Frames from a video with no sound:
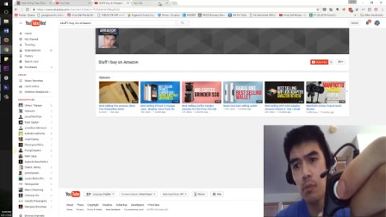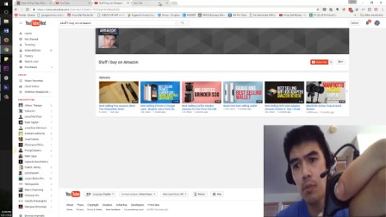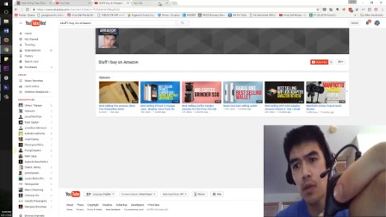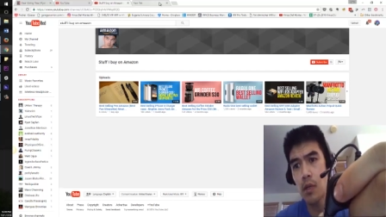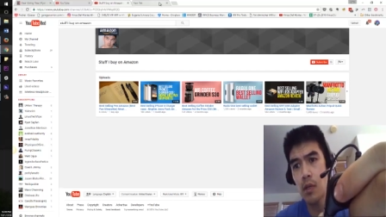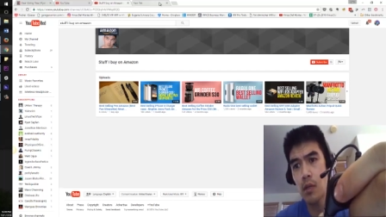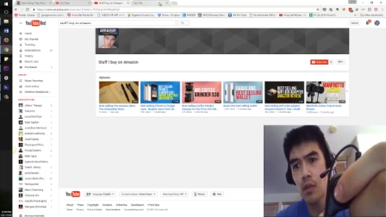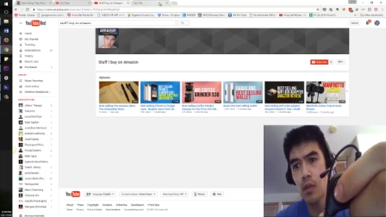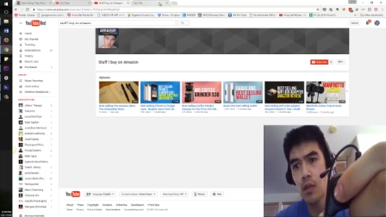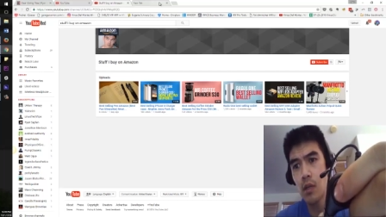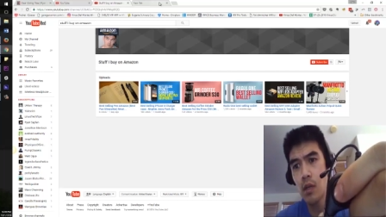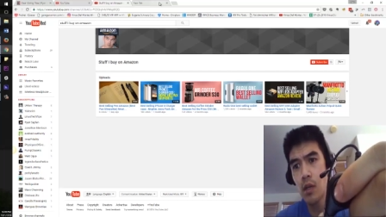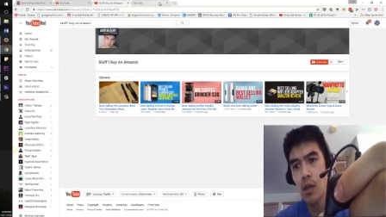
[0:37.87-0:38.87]
button.
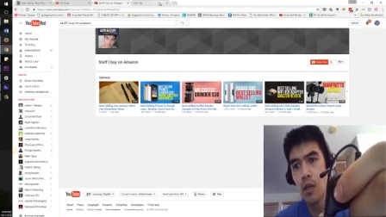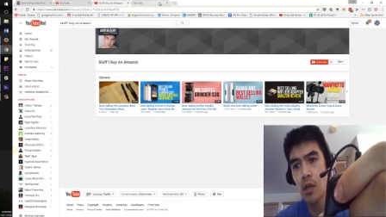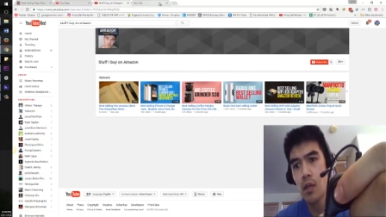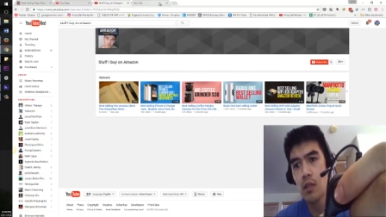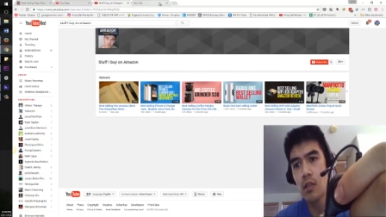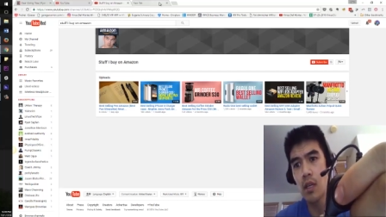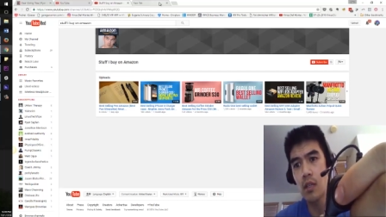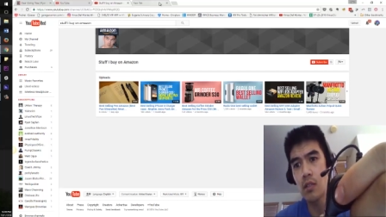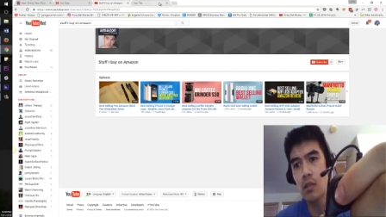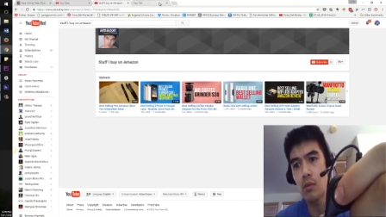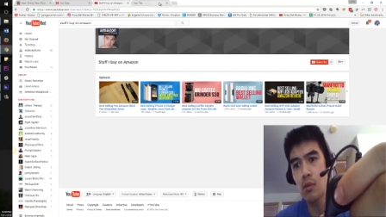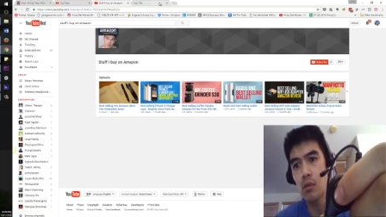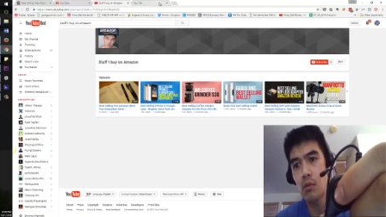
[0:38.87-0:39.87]

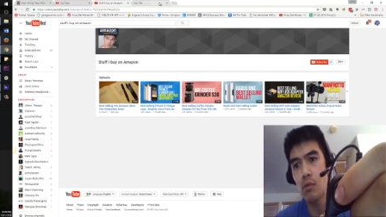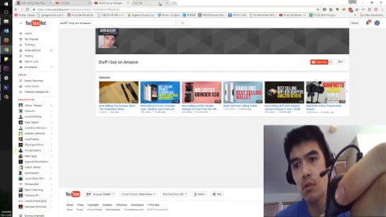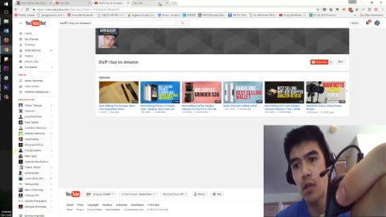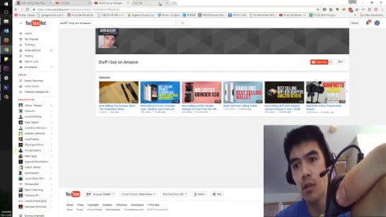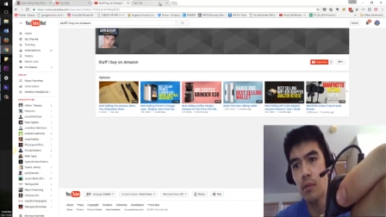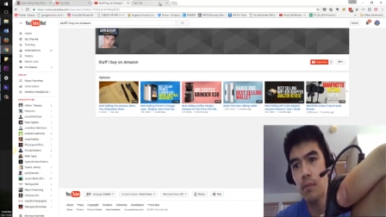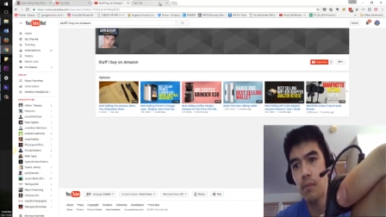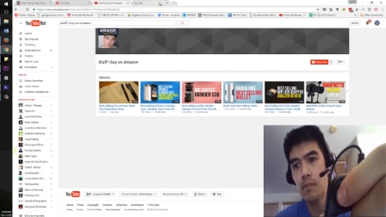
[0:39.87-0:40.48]
Testing one, two, three.